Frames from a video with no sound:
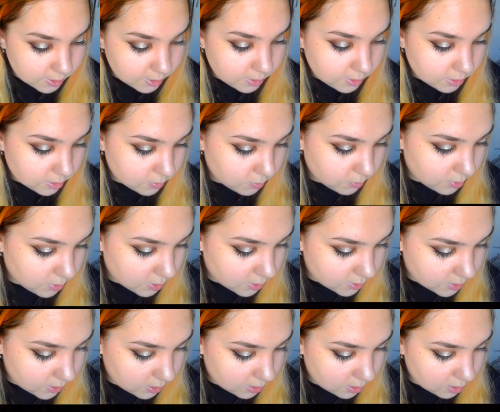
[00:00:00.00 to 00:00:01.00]
This one
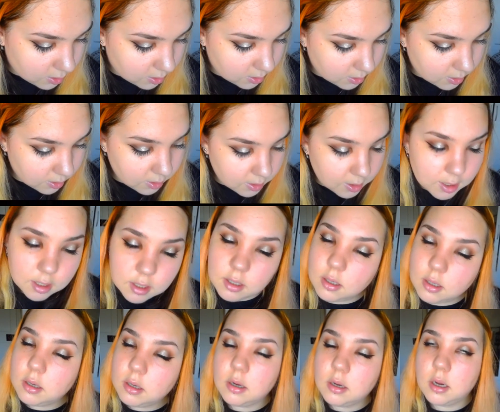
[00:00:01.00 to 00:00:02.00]
does it, and
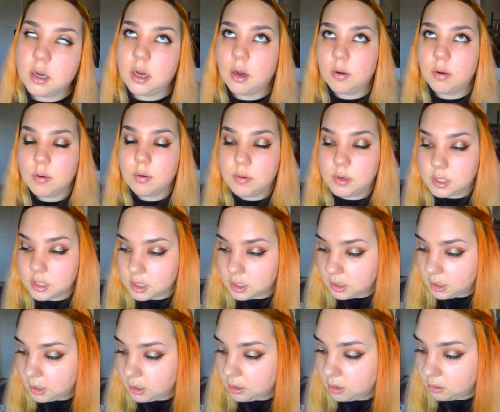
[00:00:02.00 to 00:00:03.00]
oh, how I wish it
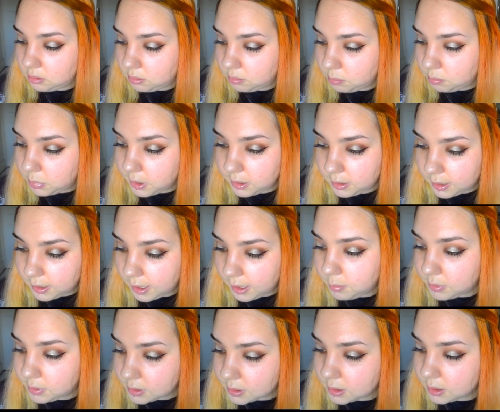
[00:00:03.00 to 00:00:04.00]
didn't, but
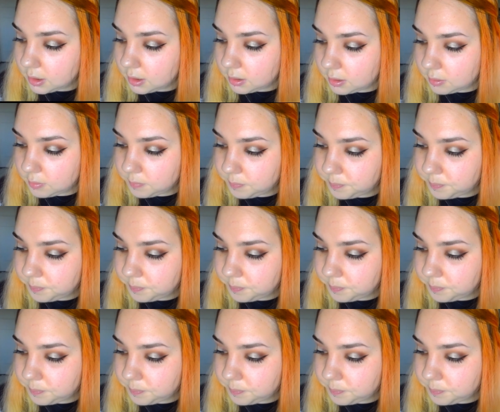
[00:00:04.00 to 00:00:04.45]
damn, it's good.